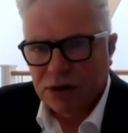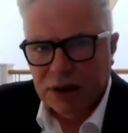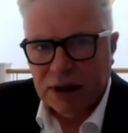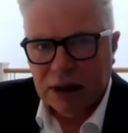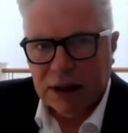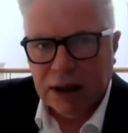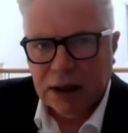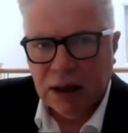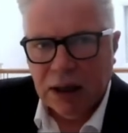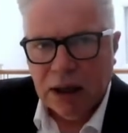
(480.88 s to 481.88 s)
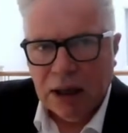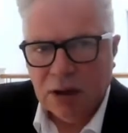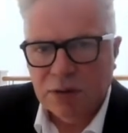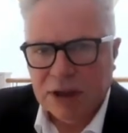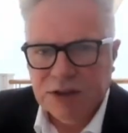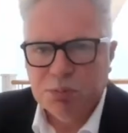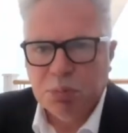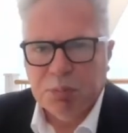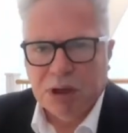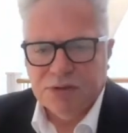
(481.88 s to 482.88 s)
clear how that is
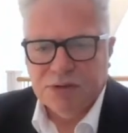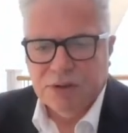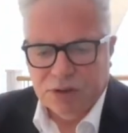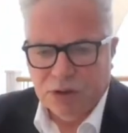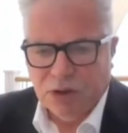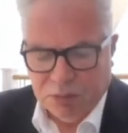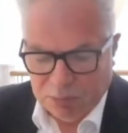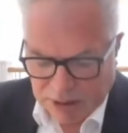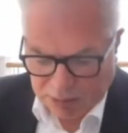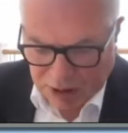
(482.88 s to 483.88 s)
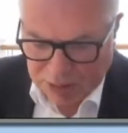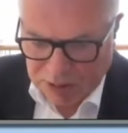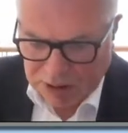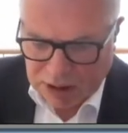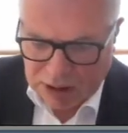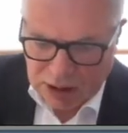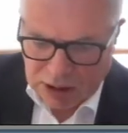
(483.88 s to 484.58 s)
proposed in this document, but that might be a